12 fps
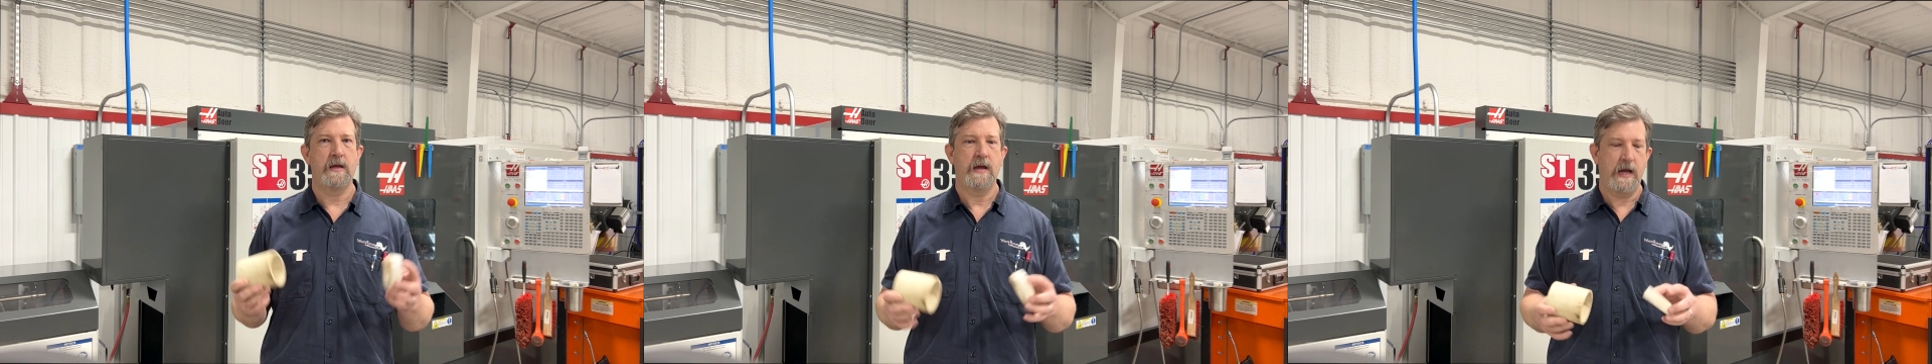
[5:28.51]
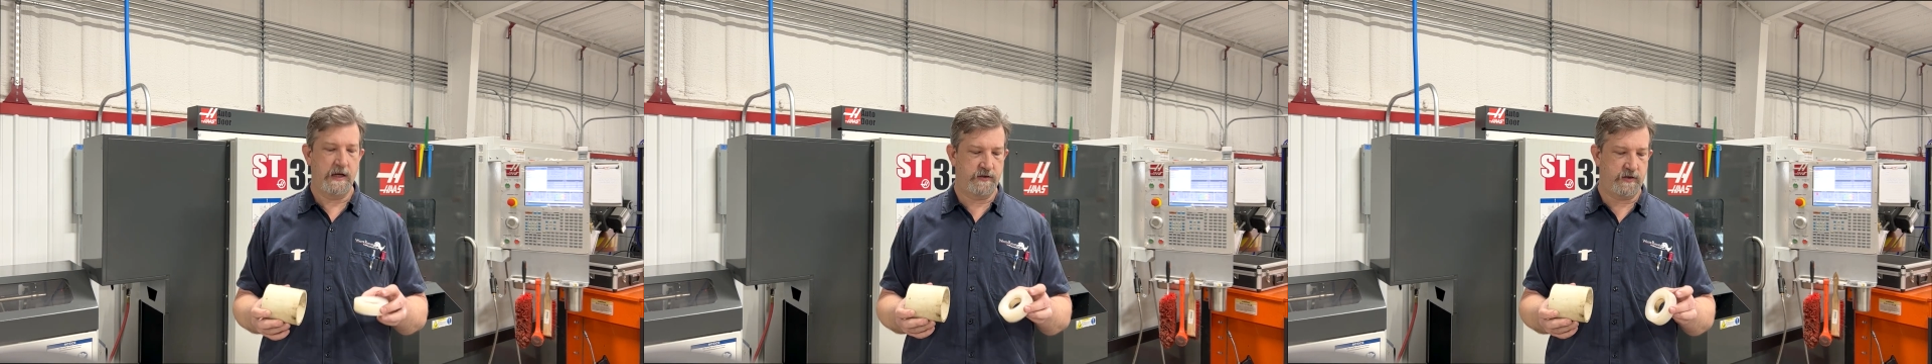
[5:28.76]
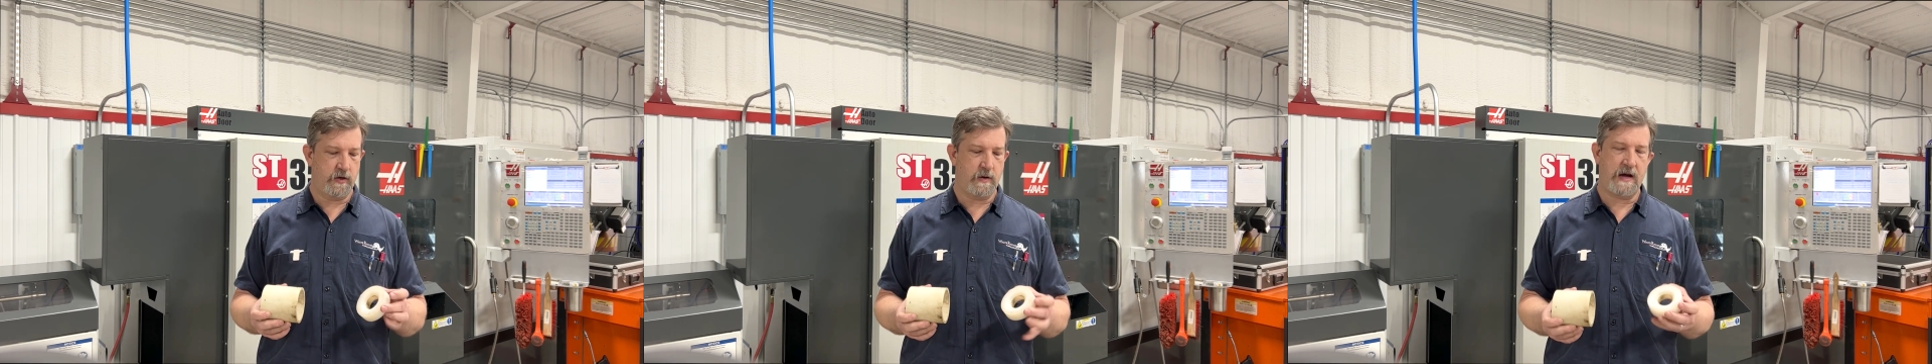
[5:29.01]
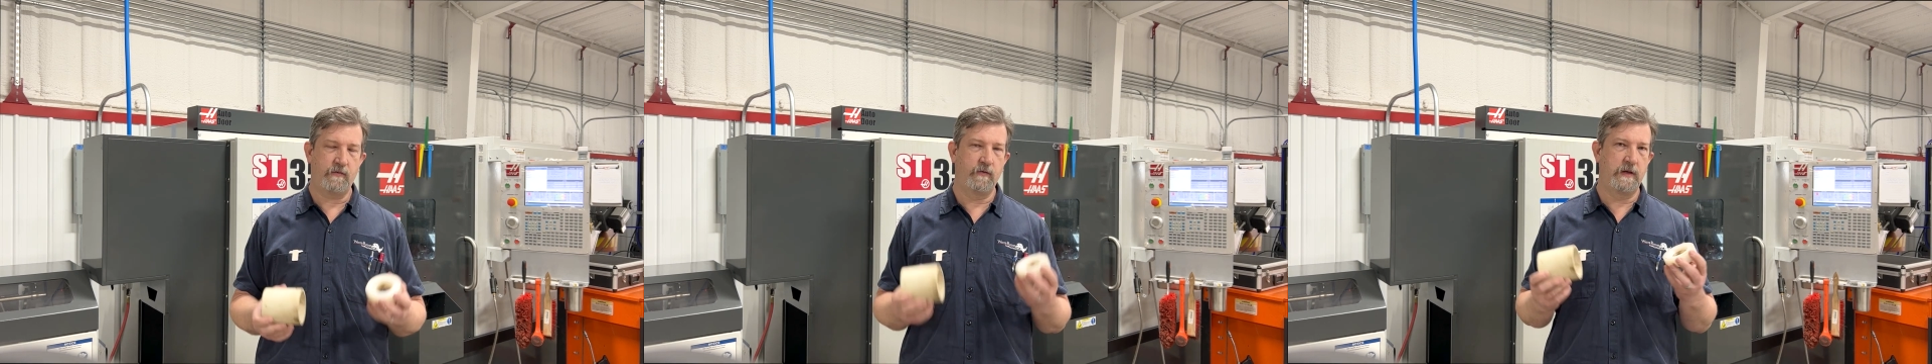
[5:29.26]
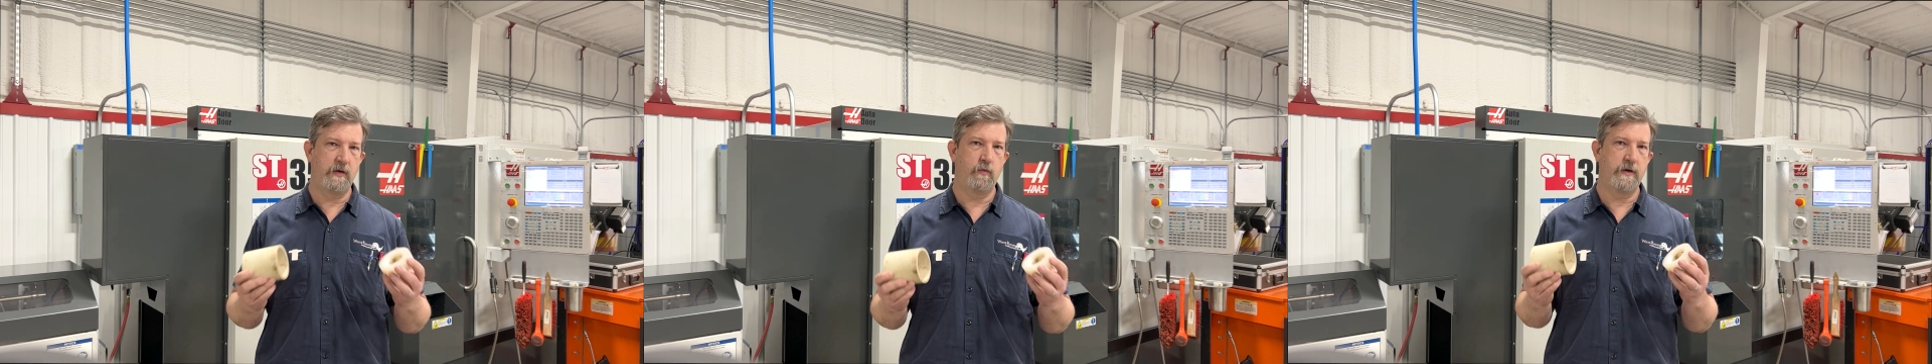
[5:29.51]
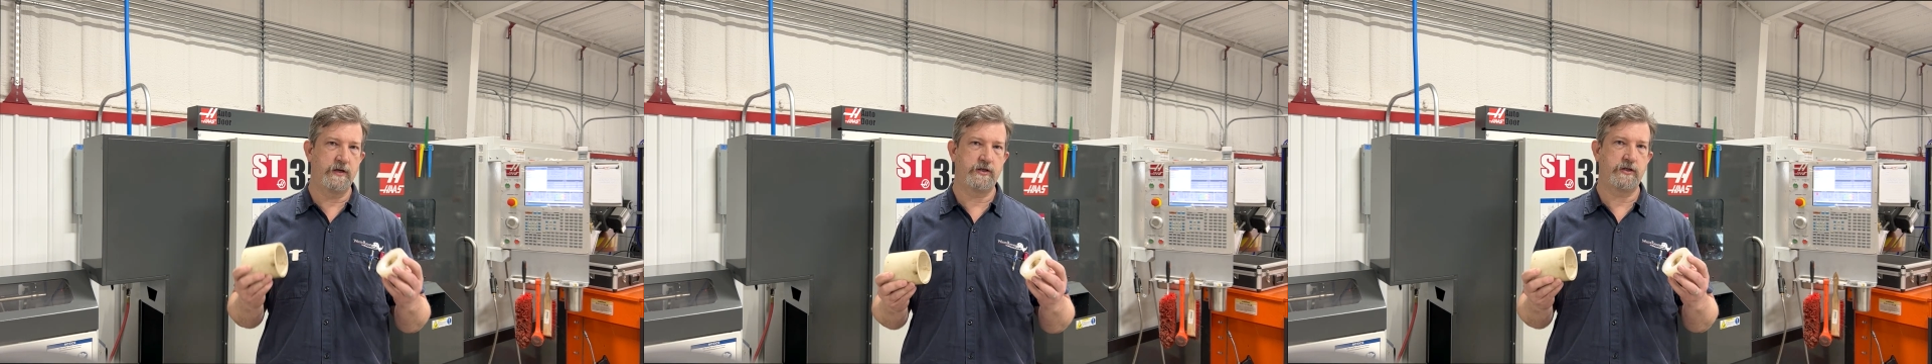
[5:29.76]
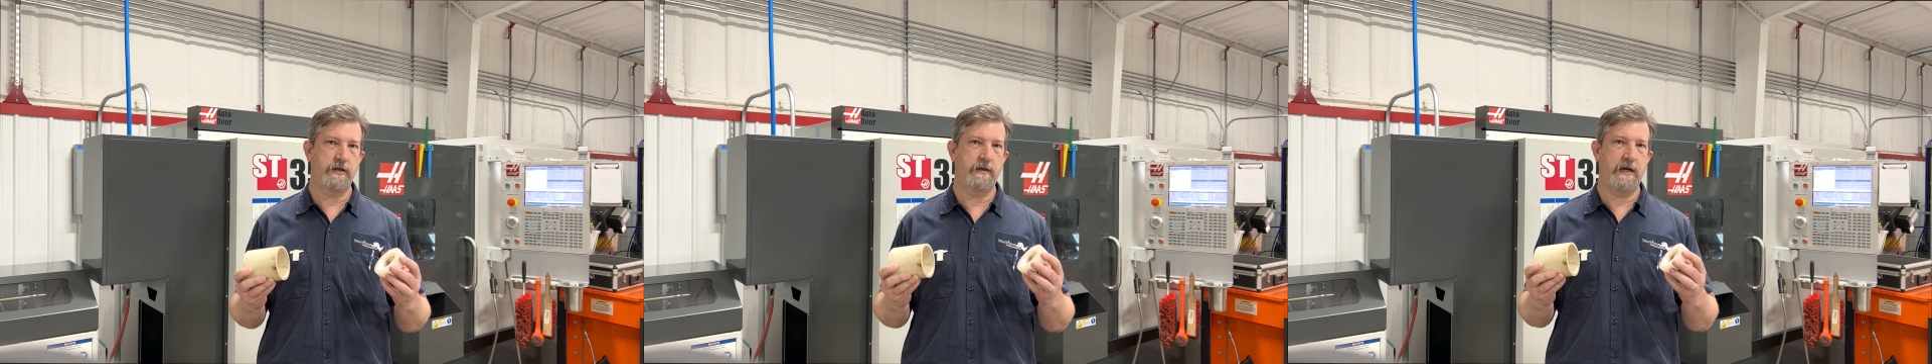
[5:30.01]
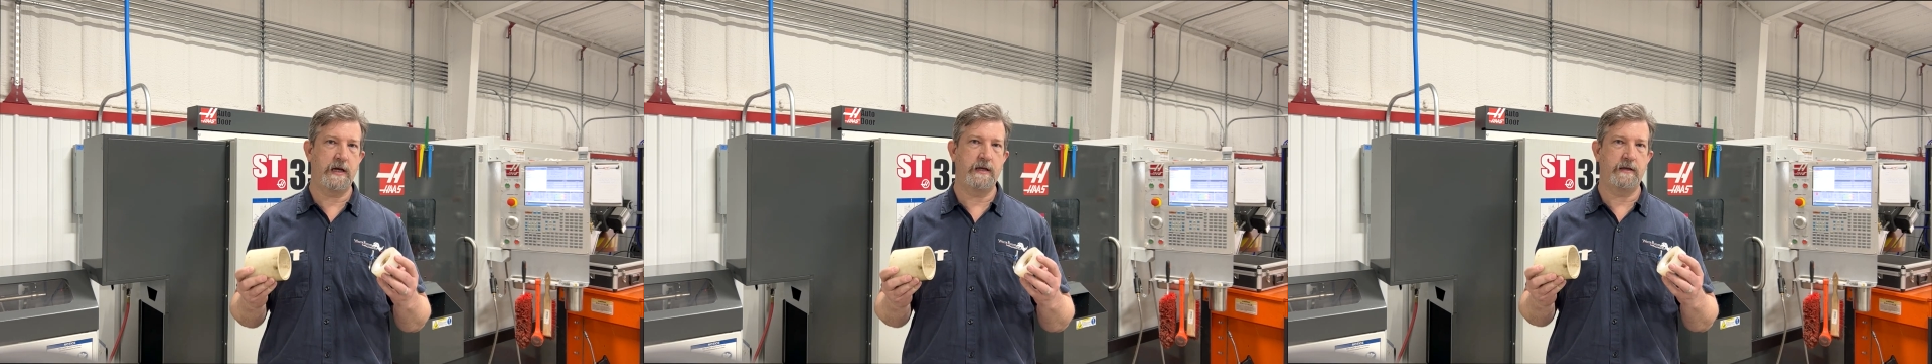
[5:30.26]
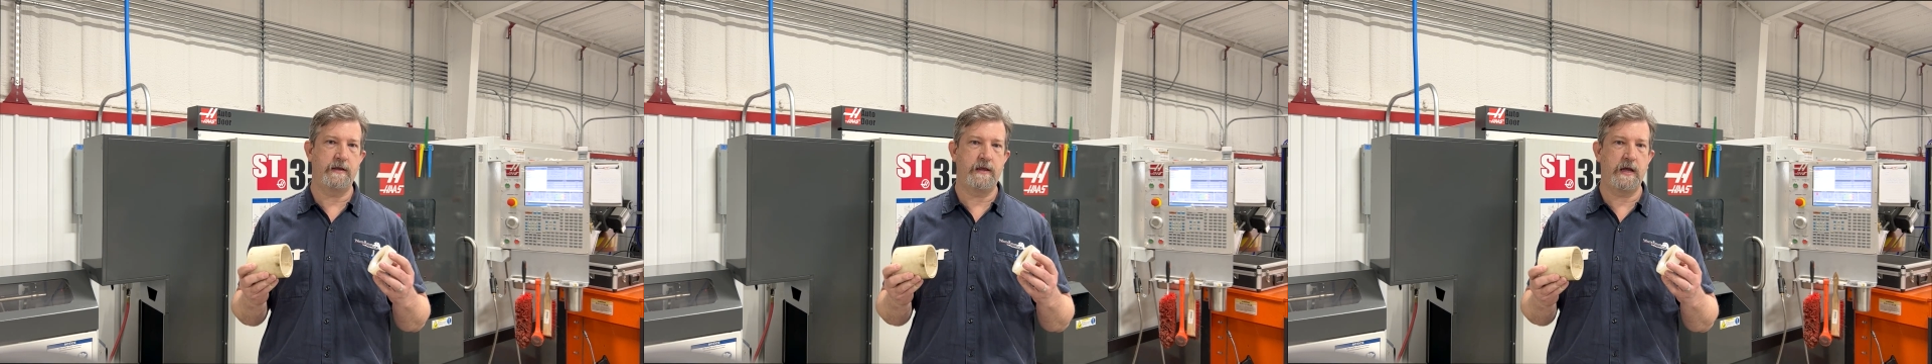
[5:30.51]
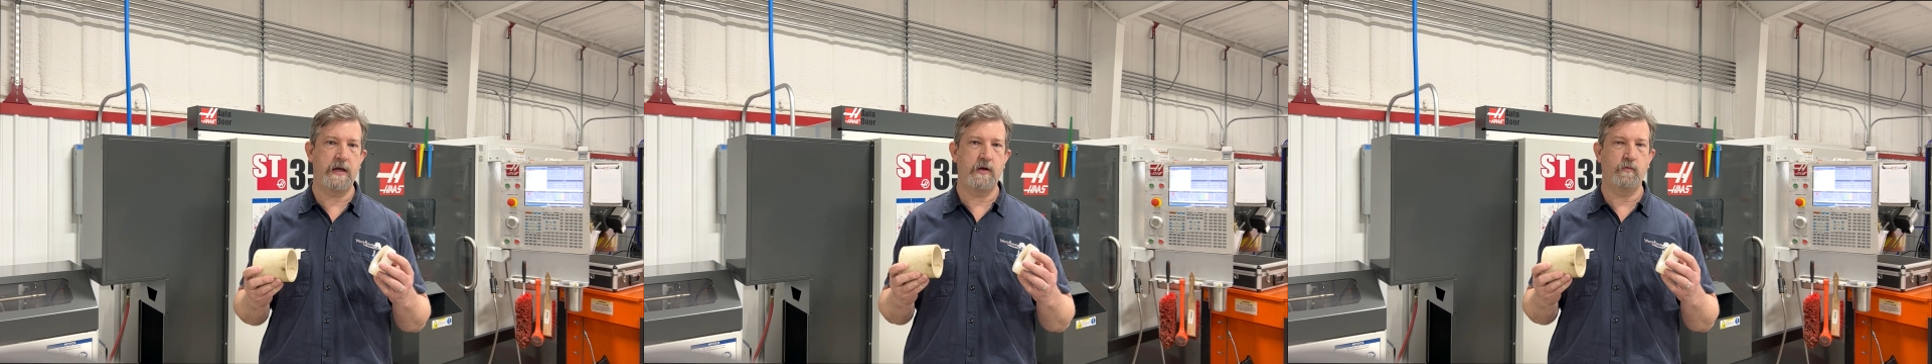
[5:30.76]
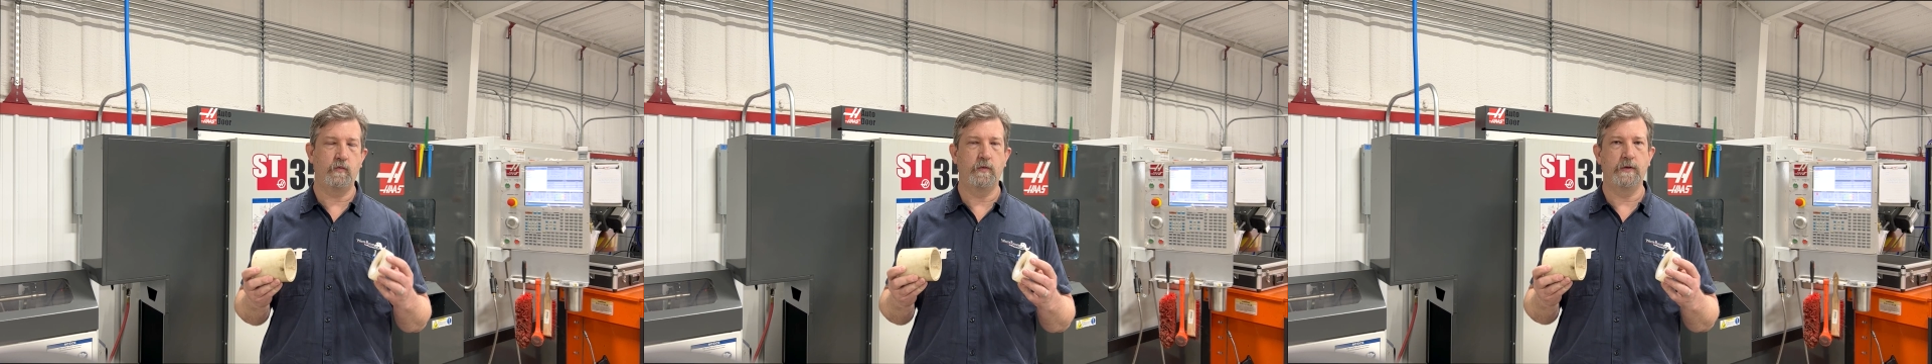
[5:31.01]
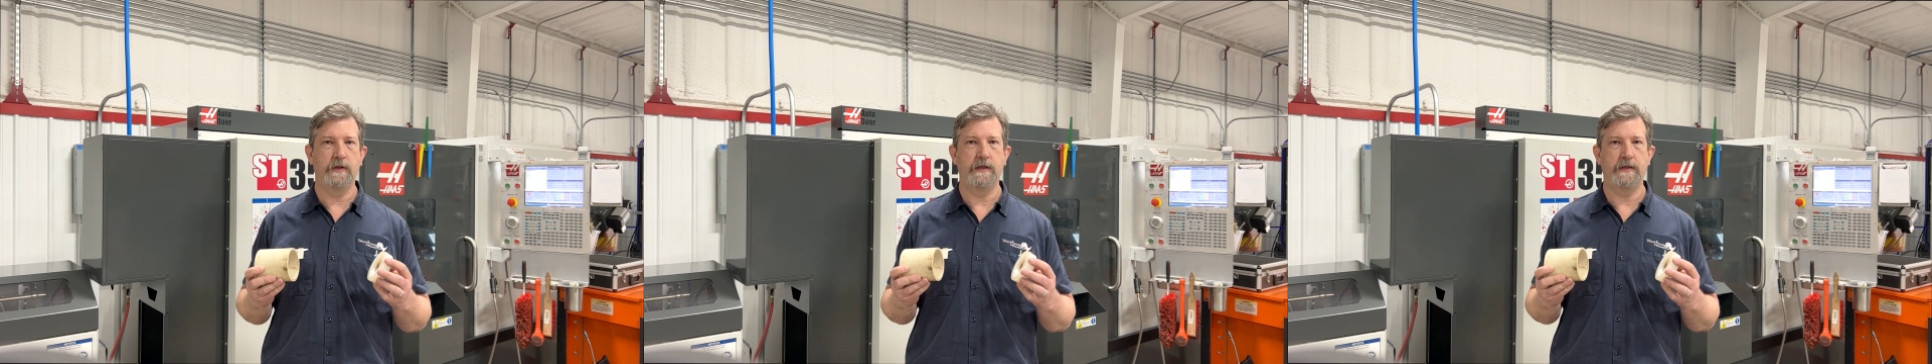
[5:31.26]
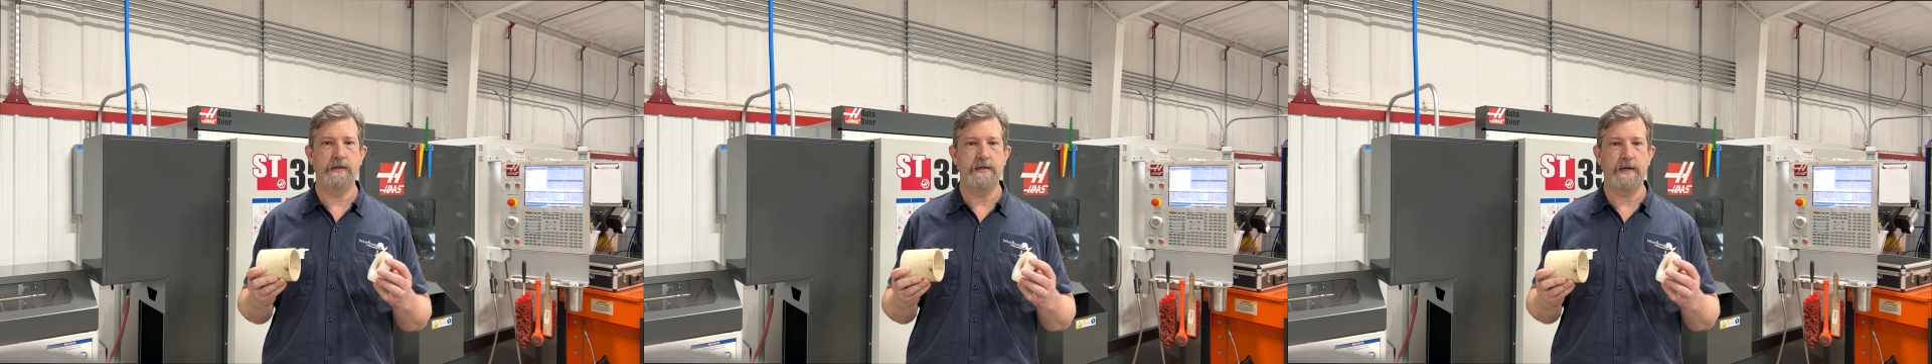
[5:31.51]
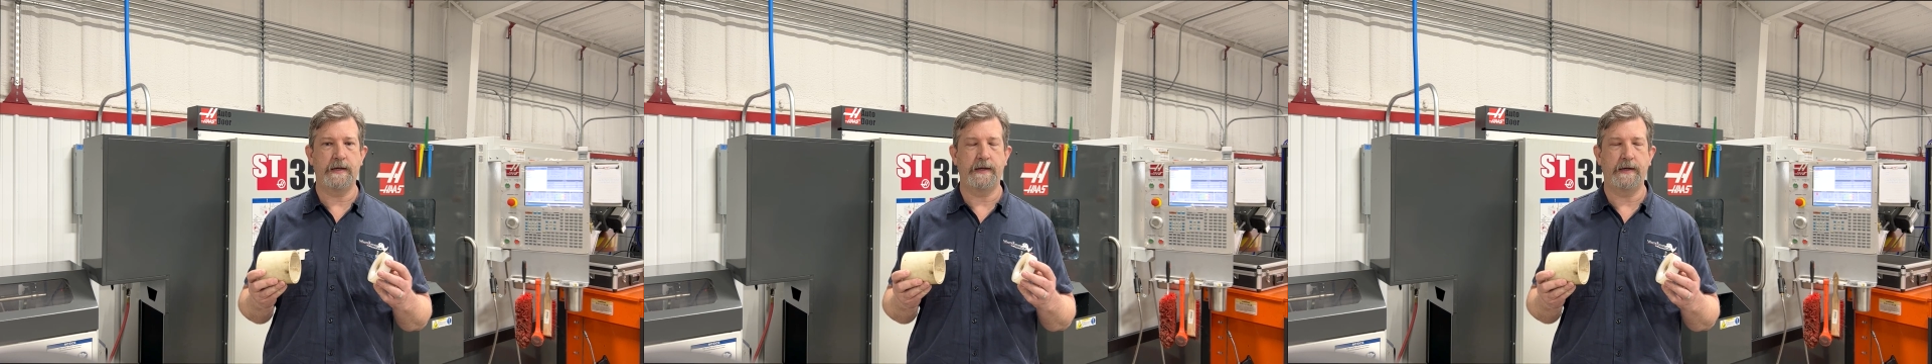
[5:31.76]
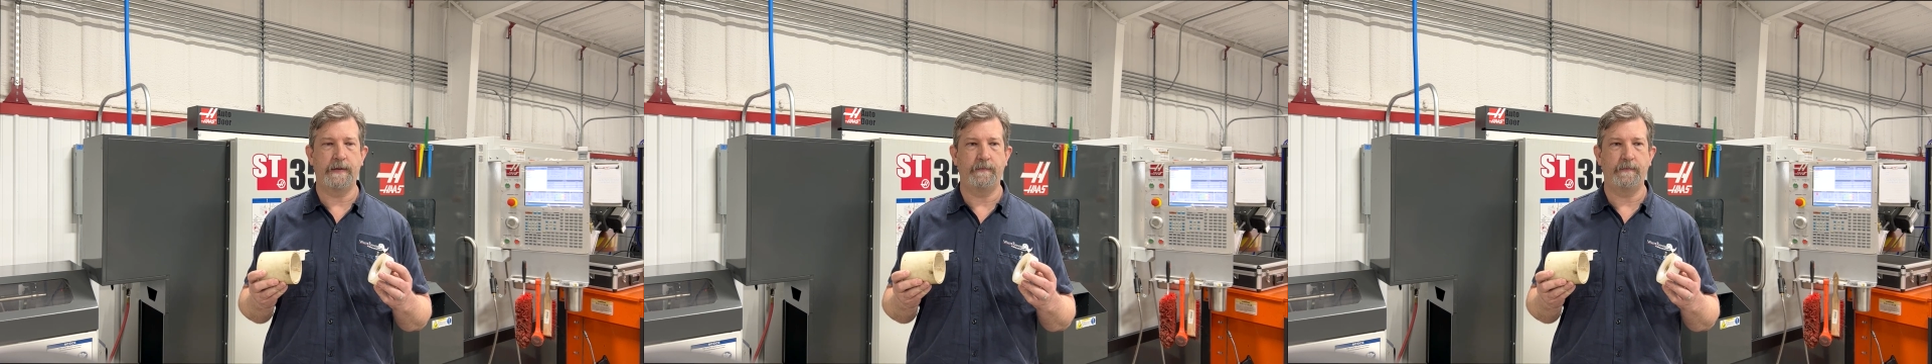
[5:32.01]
And so I really wish that they would um,